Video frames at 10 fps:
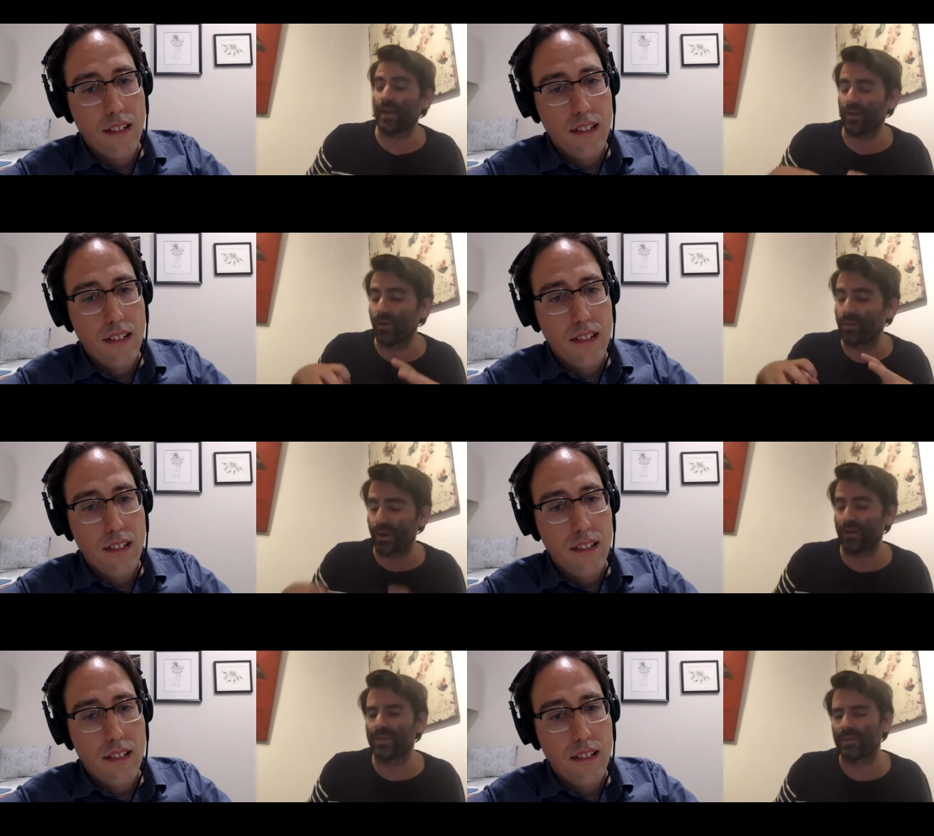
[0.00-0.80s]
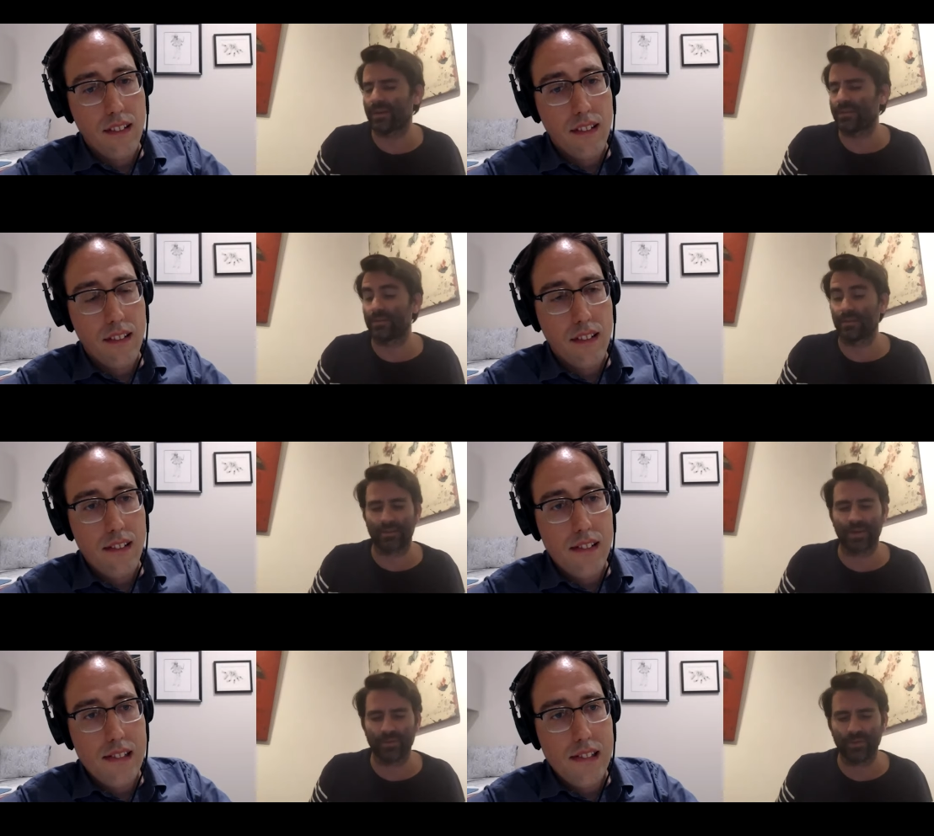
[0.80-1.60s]
Speaker 1: overemphasizing
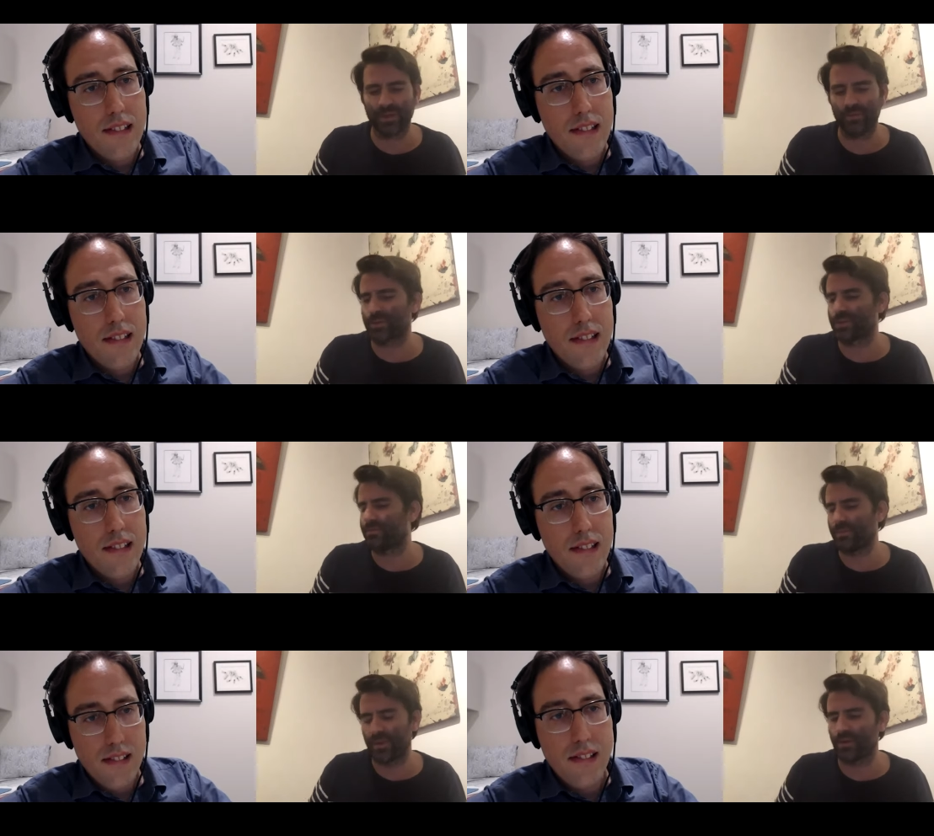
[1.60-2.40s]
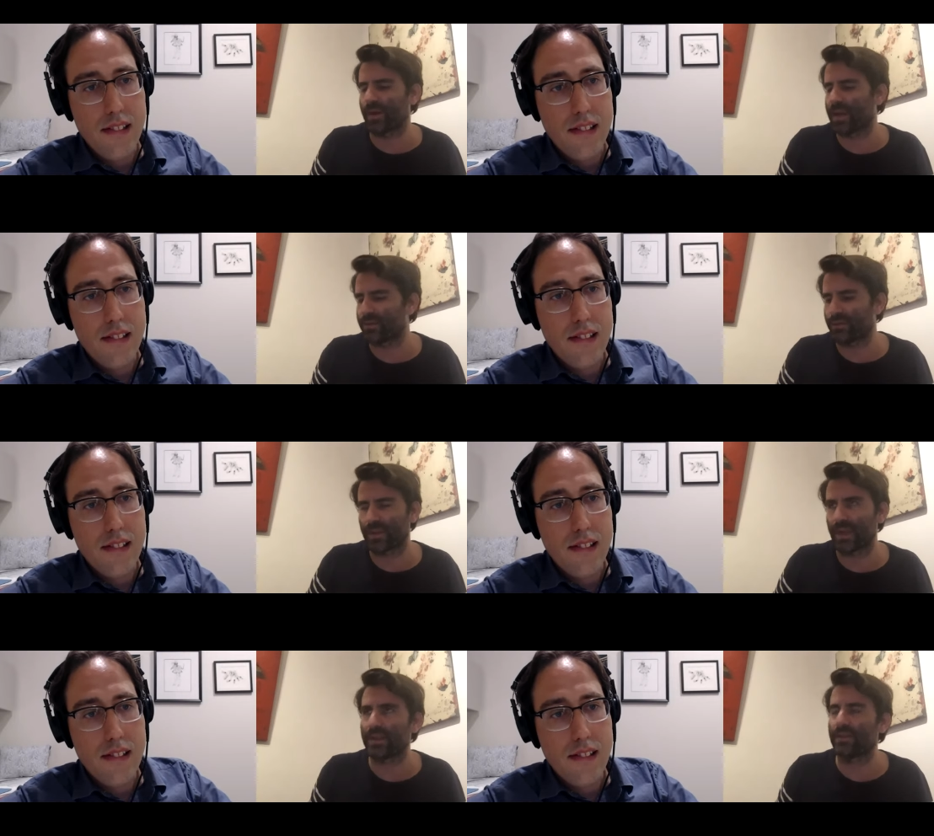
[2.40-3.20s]
discovery, which you know I
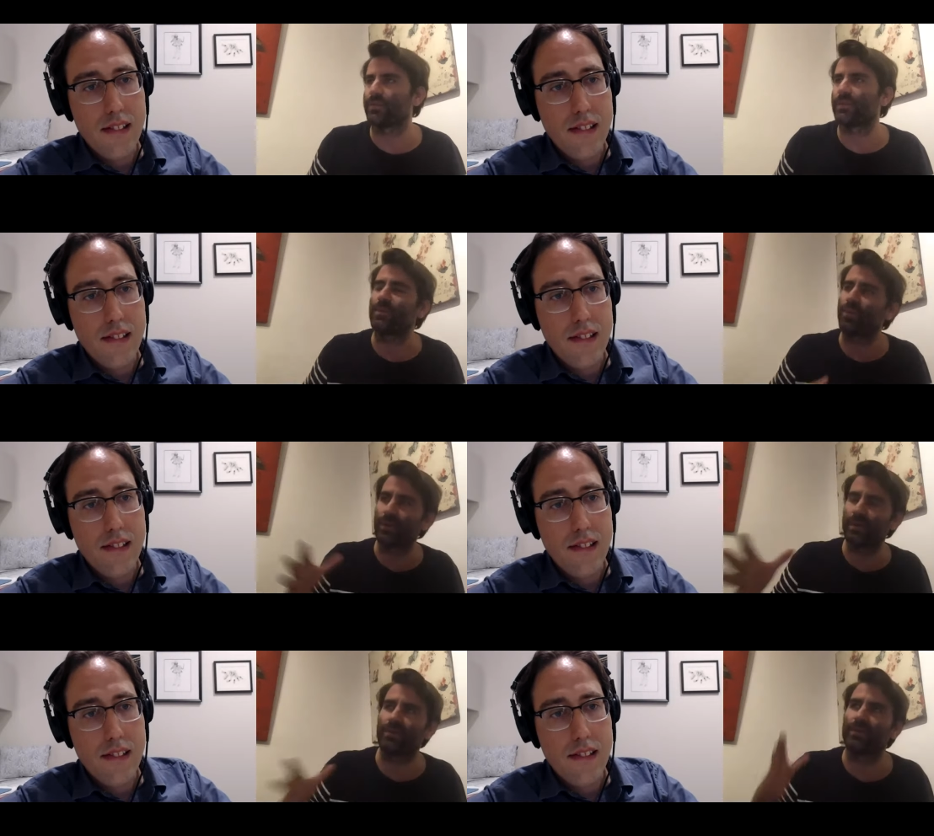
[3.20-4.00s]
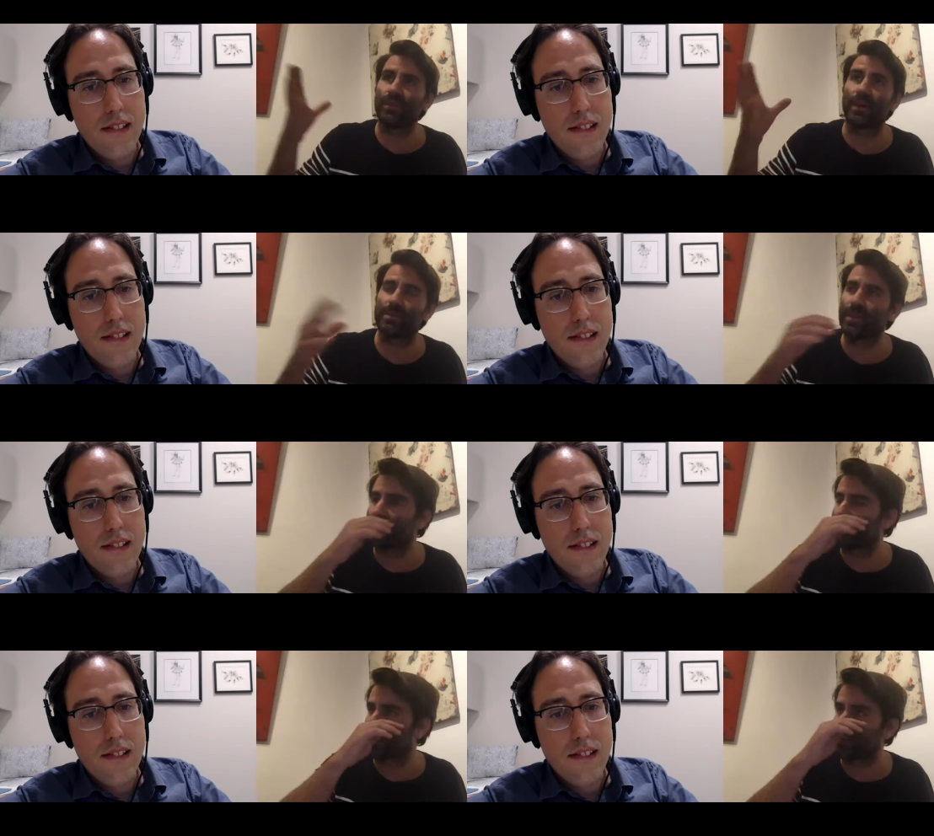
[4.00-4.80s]
understand that there's an importance to talk about
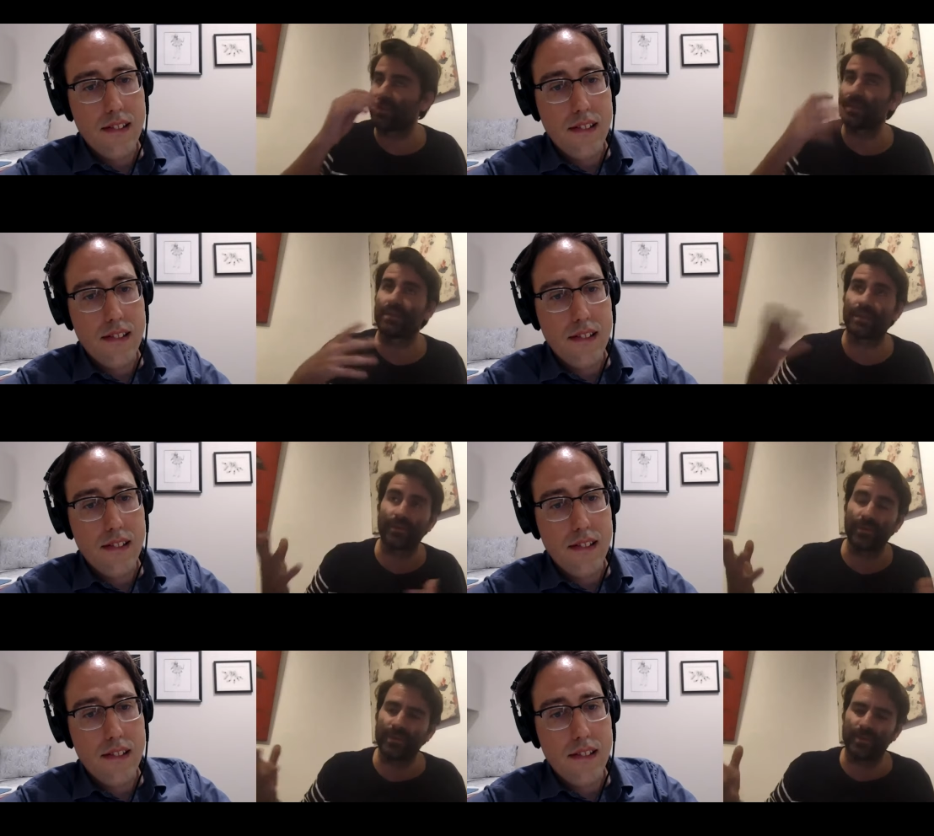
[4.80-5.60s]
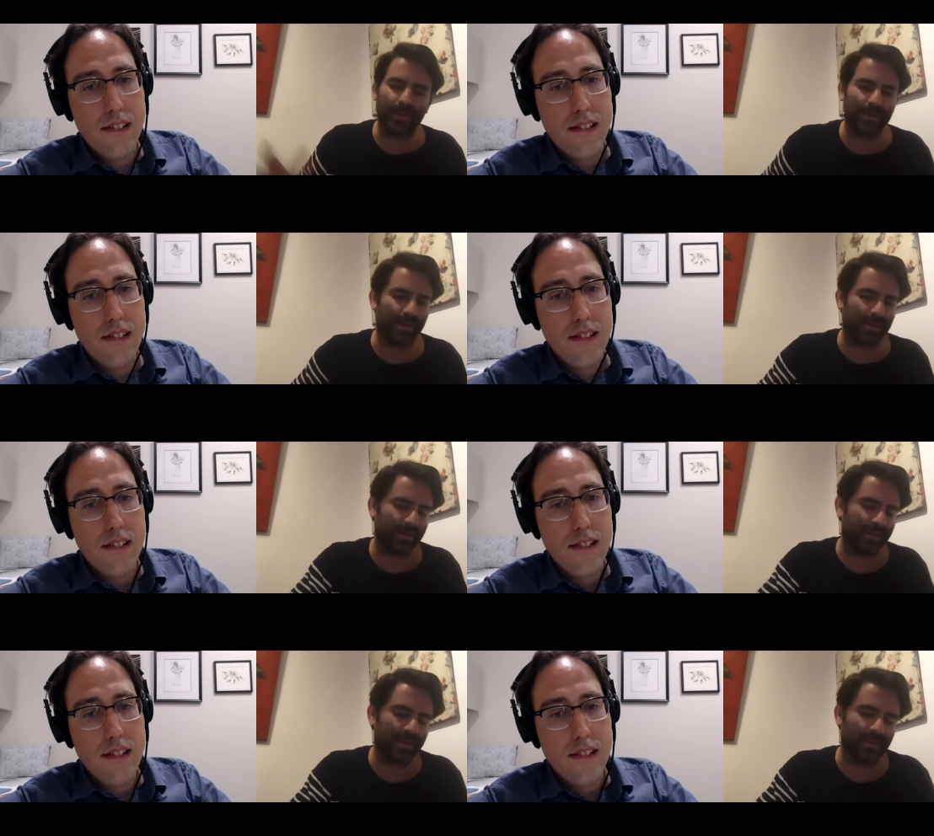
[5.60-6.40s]
scientific discoveries because that's
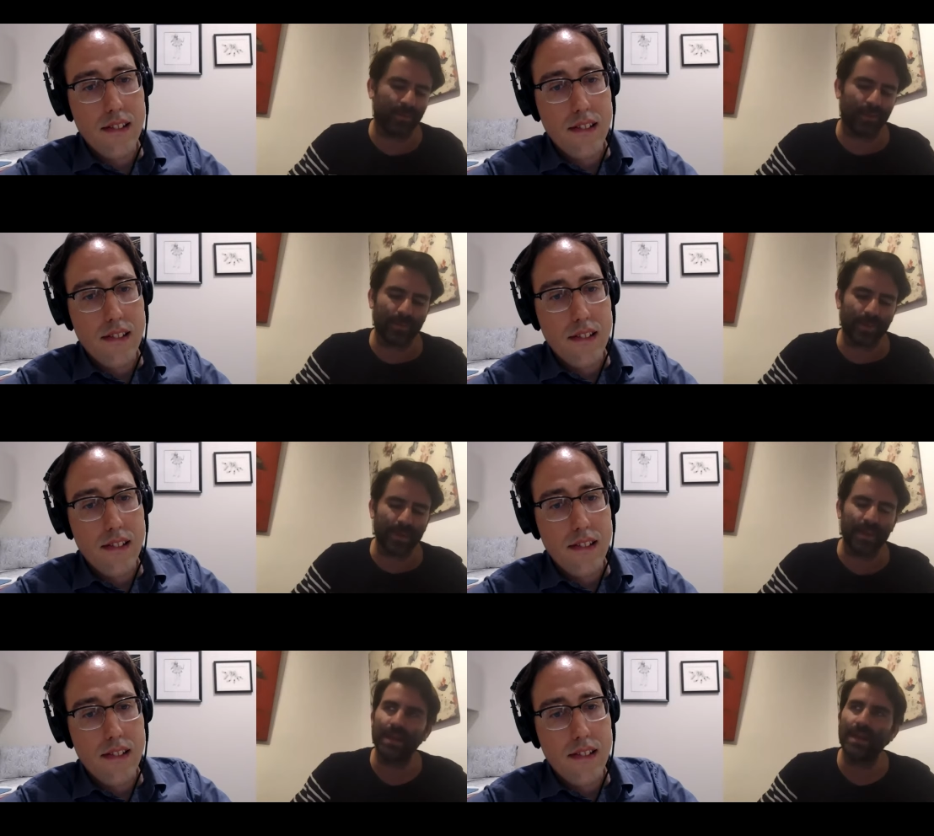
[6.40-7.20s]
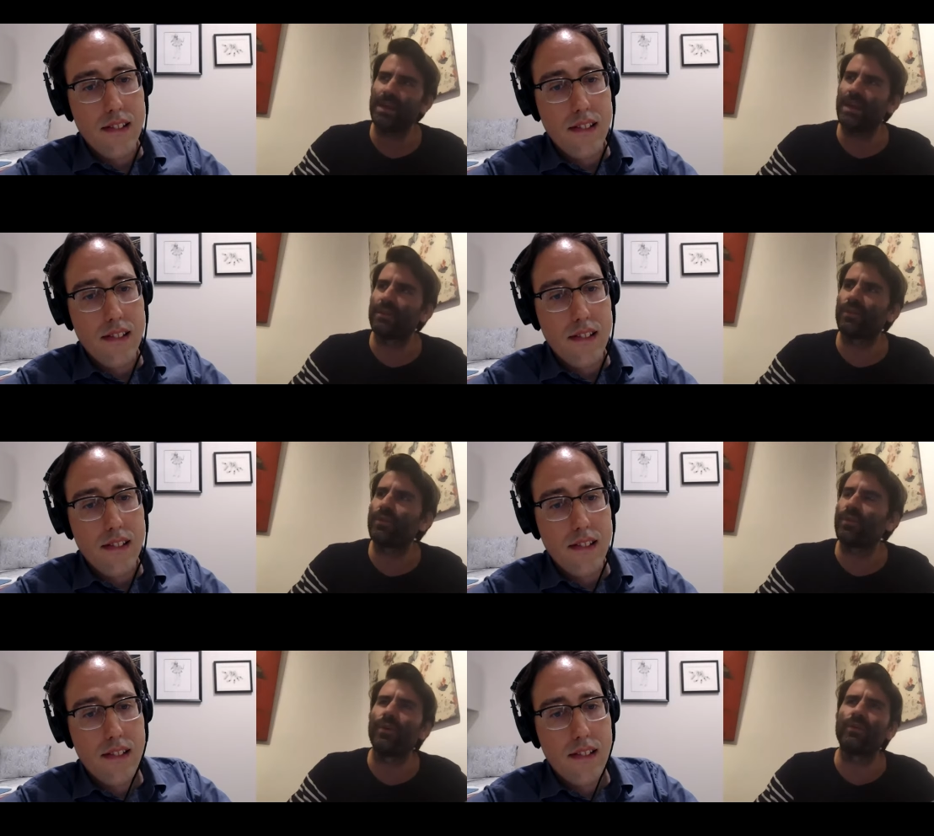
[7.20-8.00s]
that's important, but it's
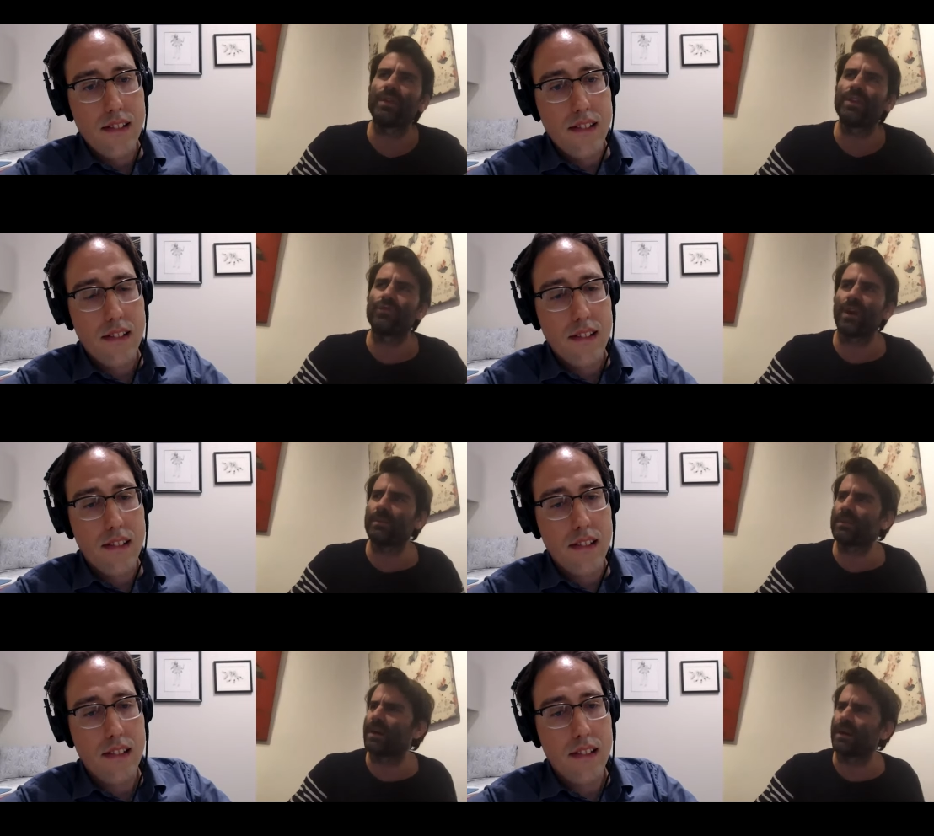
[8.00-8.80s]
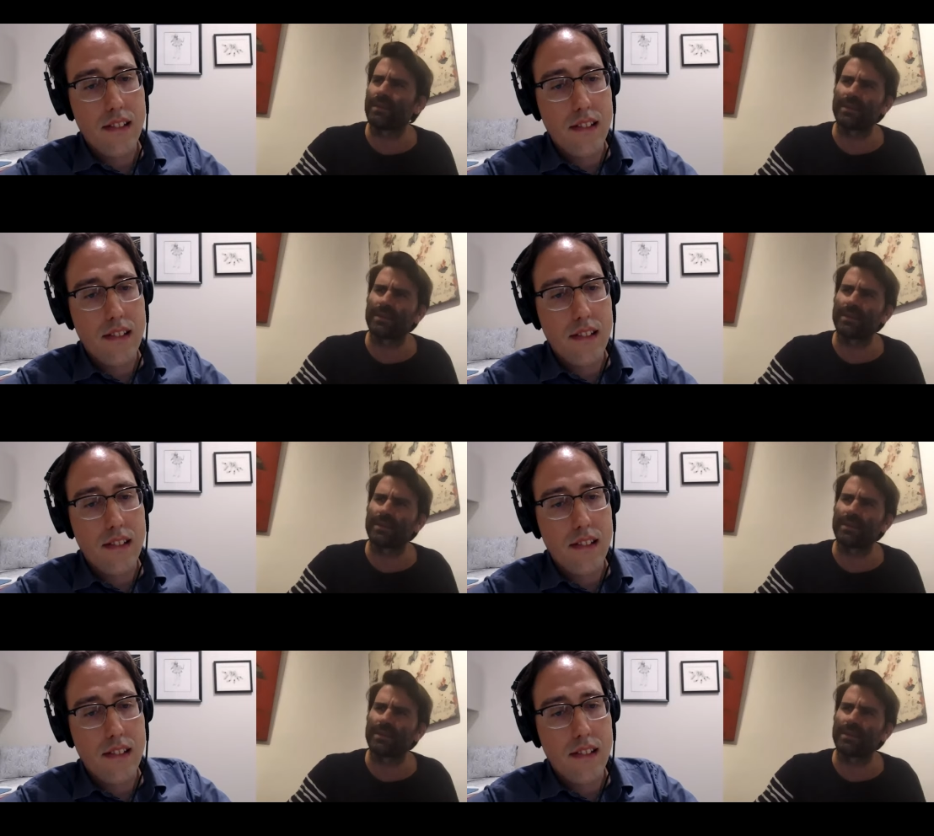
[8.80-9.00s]
over overly dramatized. Like